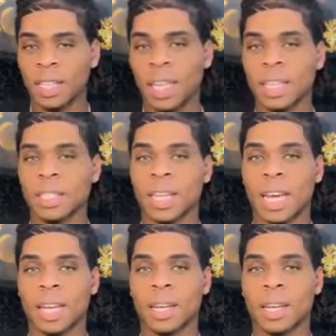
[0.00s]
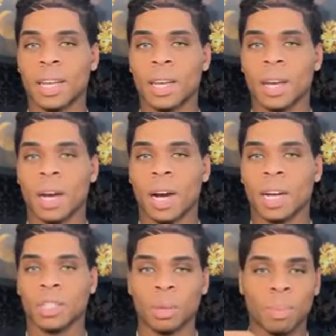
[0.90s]
the things that
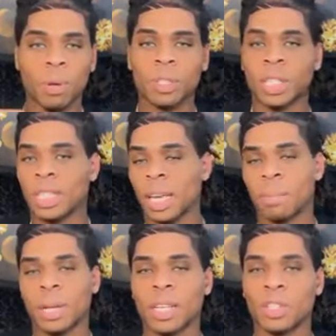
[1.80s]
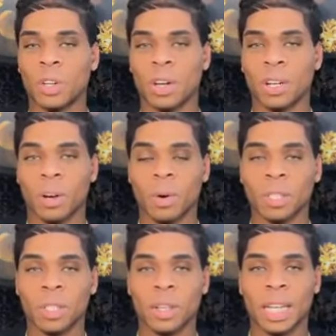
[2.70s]
are supposed to take place during the
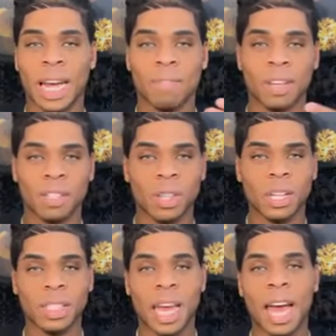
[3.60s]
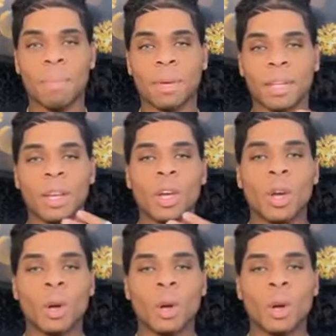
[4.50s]
course of your life, it starts to happen